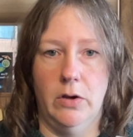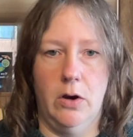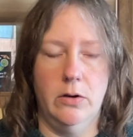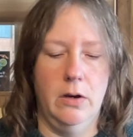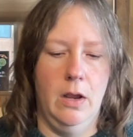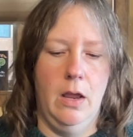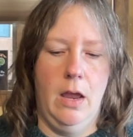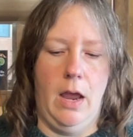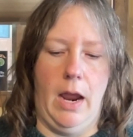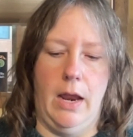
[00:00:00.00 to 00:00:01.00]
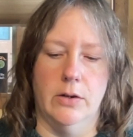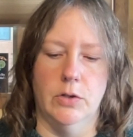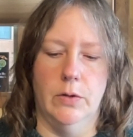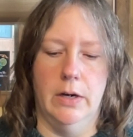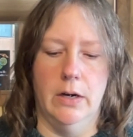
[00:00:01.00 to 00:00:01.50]
yarn, and
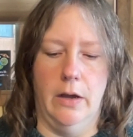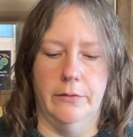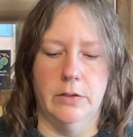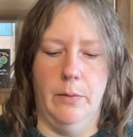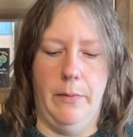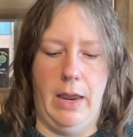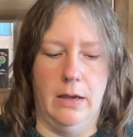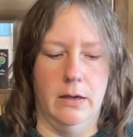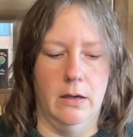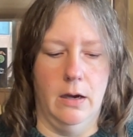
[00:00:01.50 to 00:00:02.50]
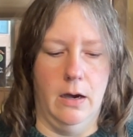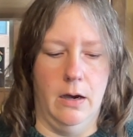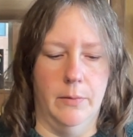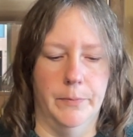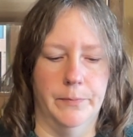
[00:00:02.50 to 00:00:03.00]
you get enough to make
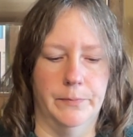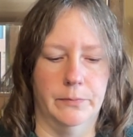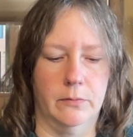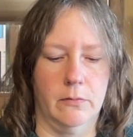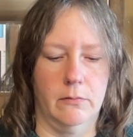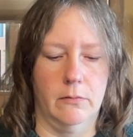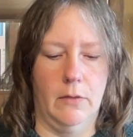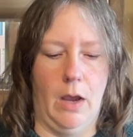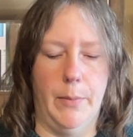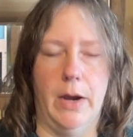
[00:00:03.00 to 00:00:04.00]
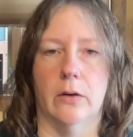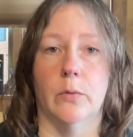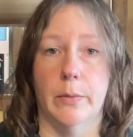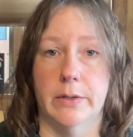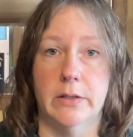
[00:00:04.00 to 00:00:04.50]
um, a pair of
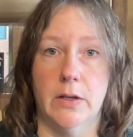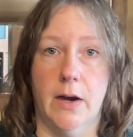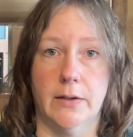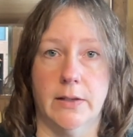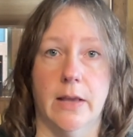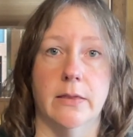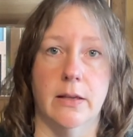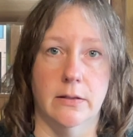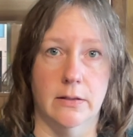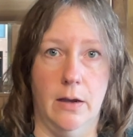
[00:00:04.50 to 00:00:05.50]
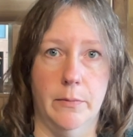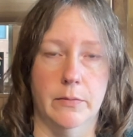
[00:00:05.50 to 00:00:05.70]
women's socks and then some.